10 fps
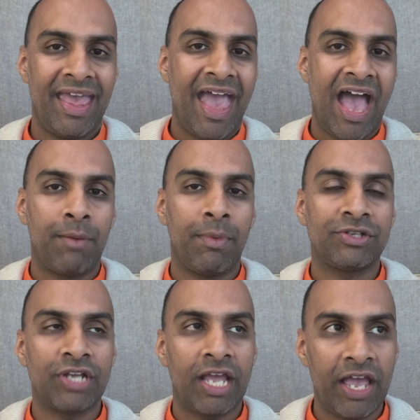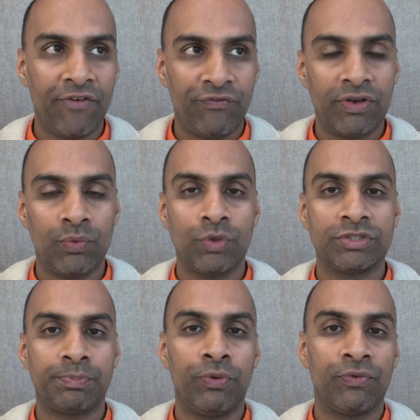How much effort
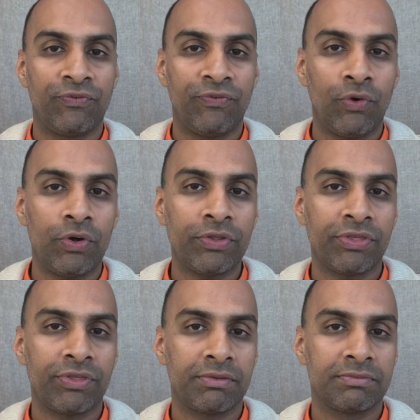was put forth?